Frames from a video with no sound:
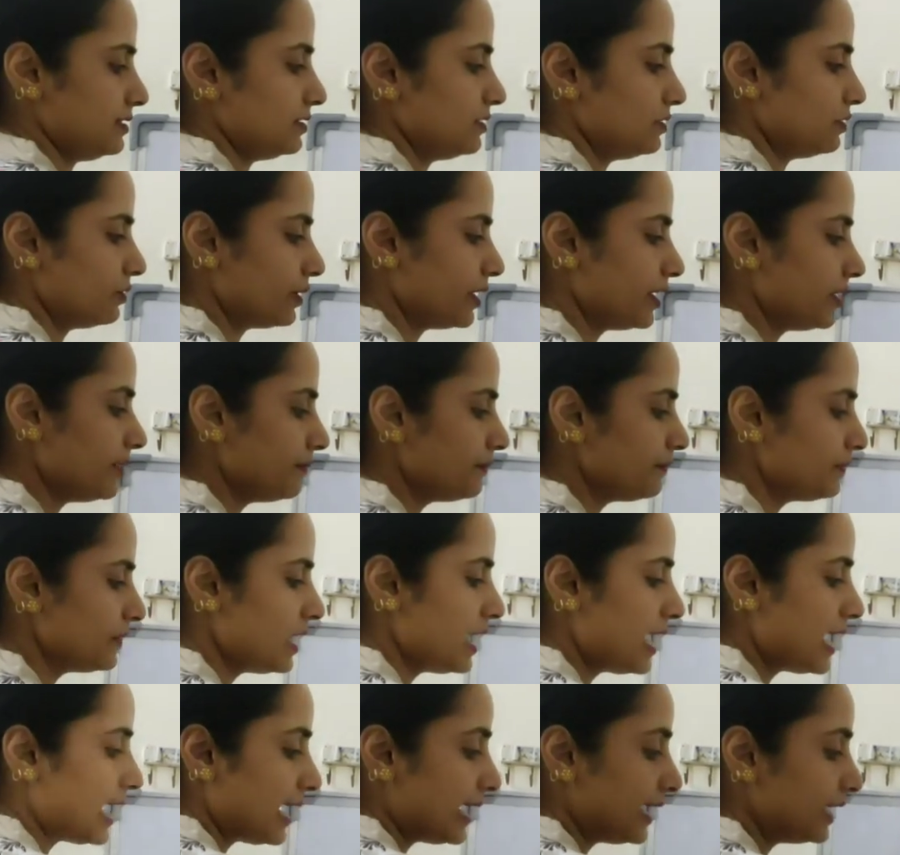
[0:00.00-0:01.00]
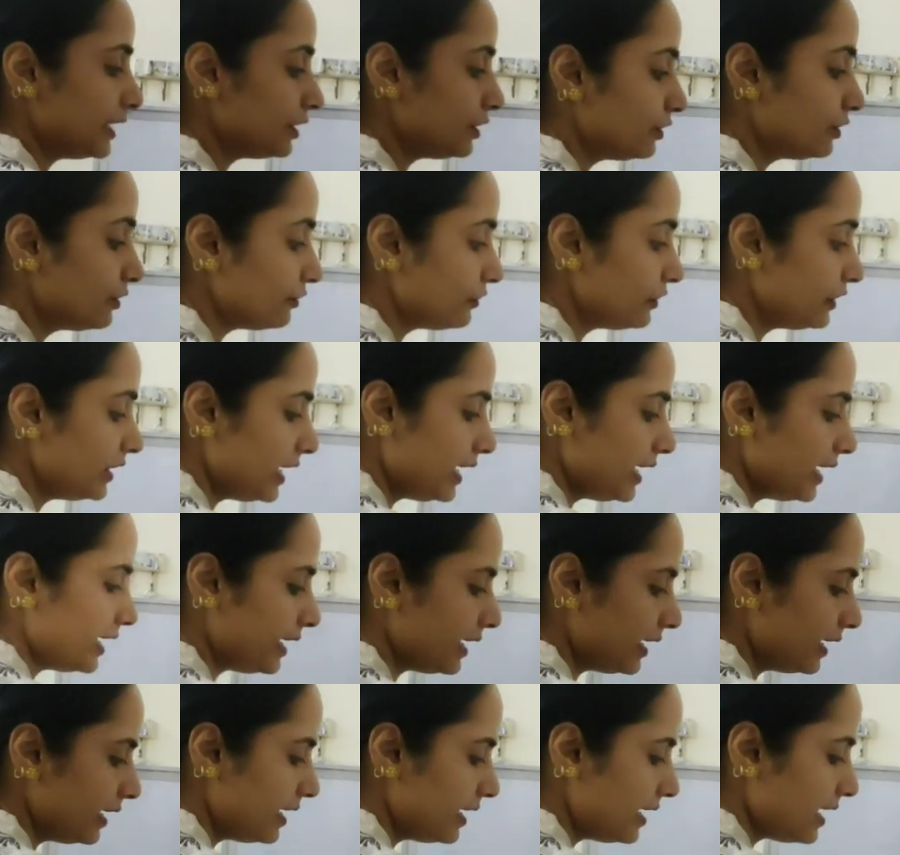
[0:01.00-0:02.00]
Okay, and
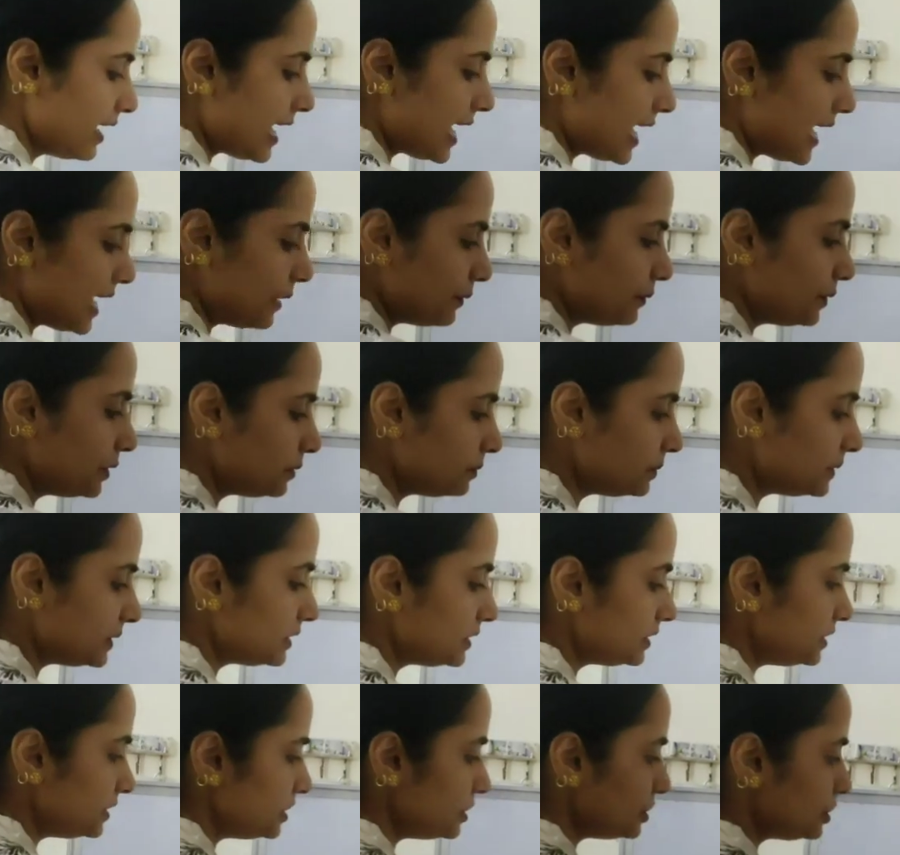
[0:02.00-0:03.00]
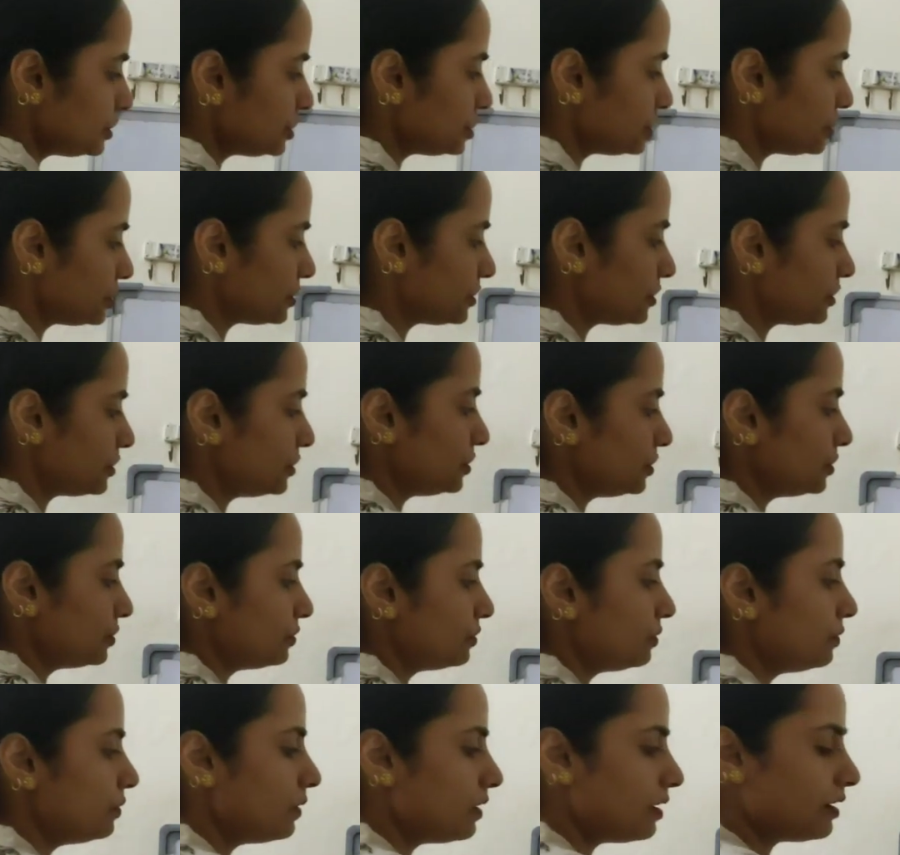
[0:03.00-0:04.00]
today I will be teaching
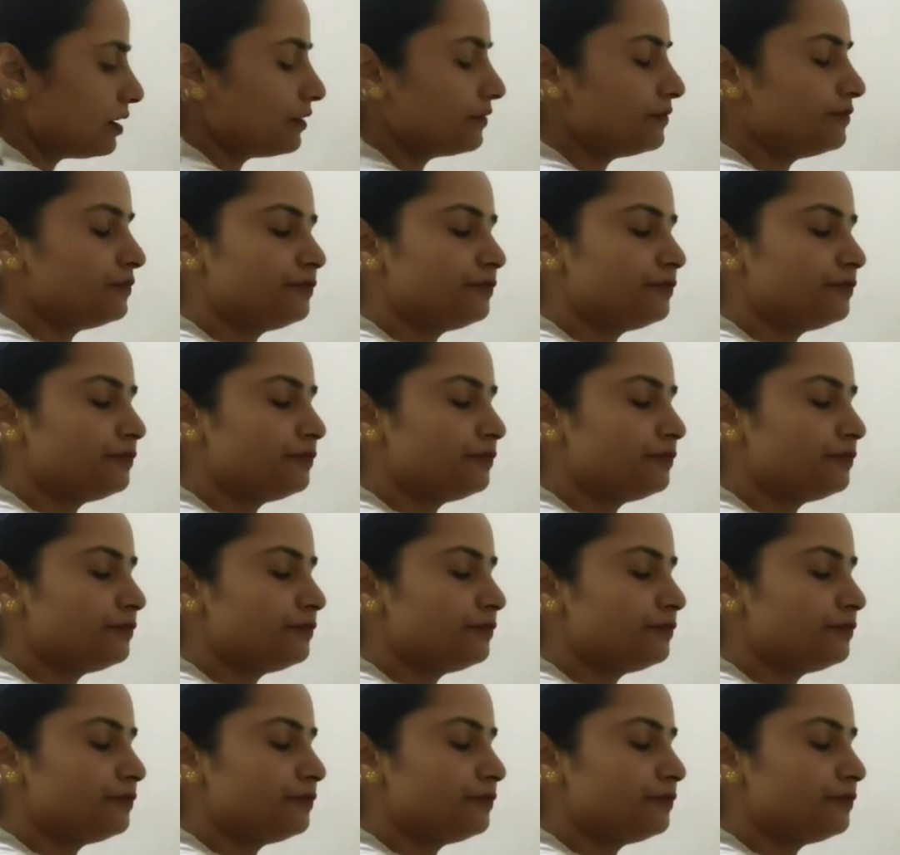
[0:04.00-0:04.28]
you a